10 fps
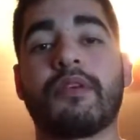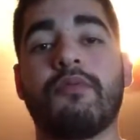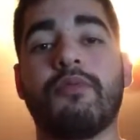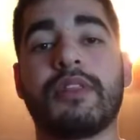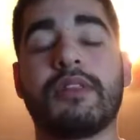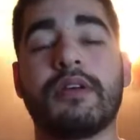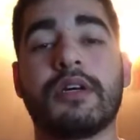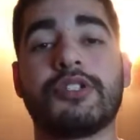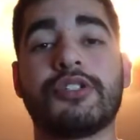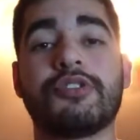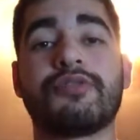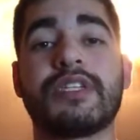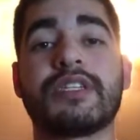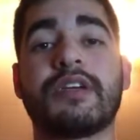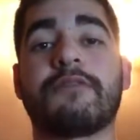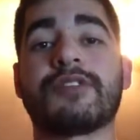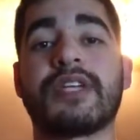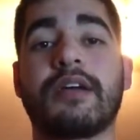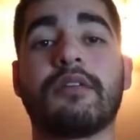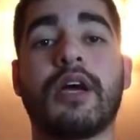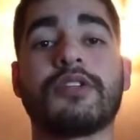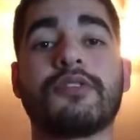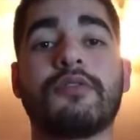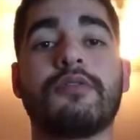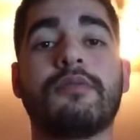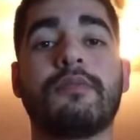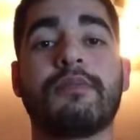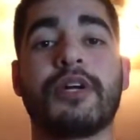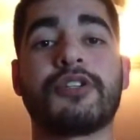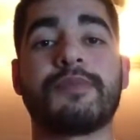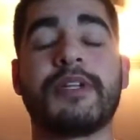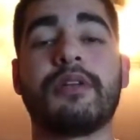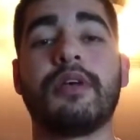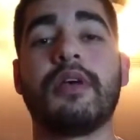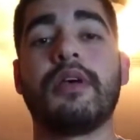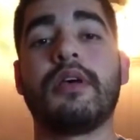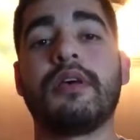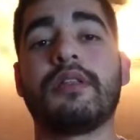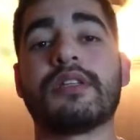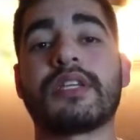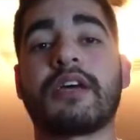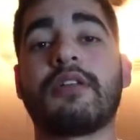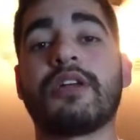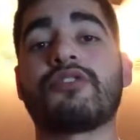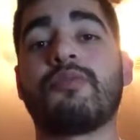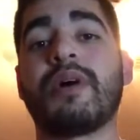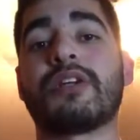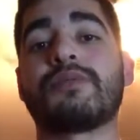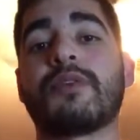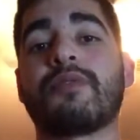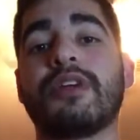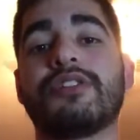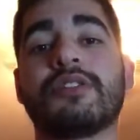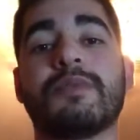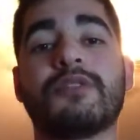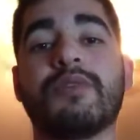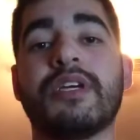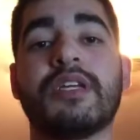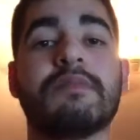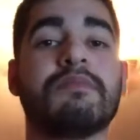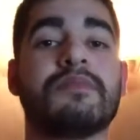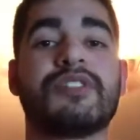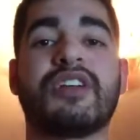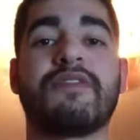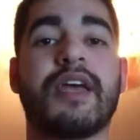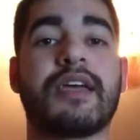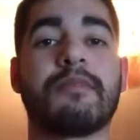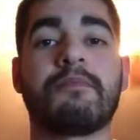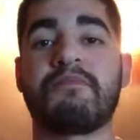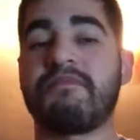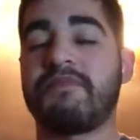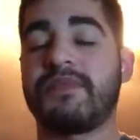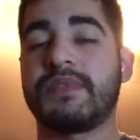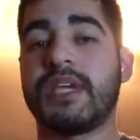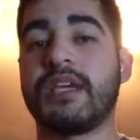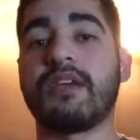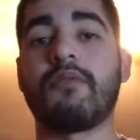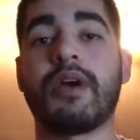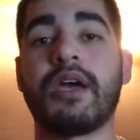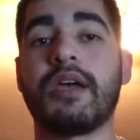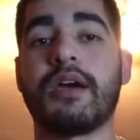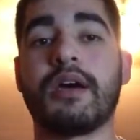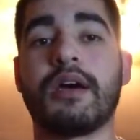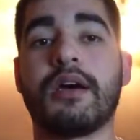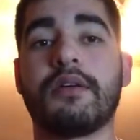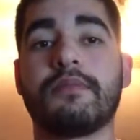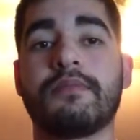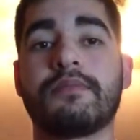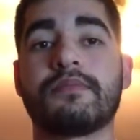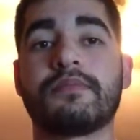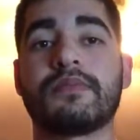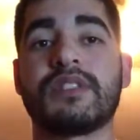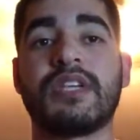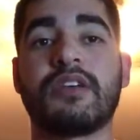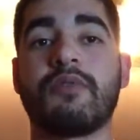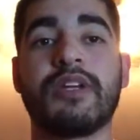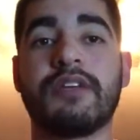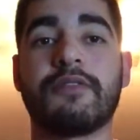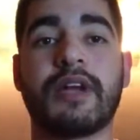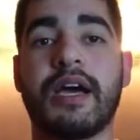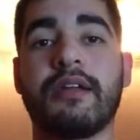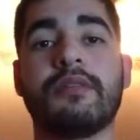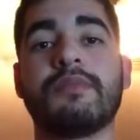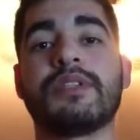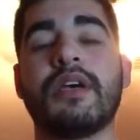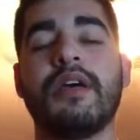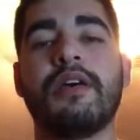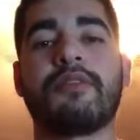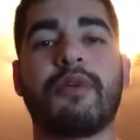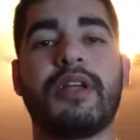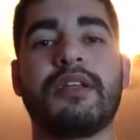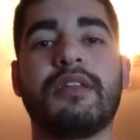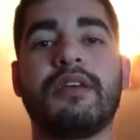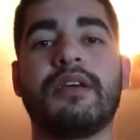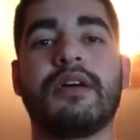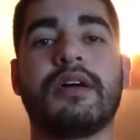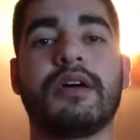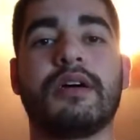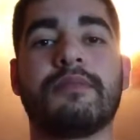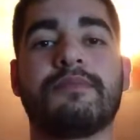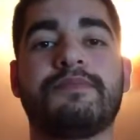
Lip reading: With the children that suffer psychological punishment, the psychological punishment ranges between stuff like taking away different items, threatening to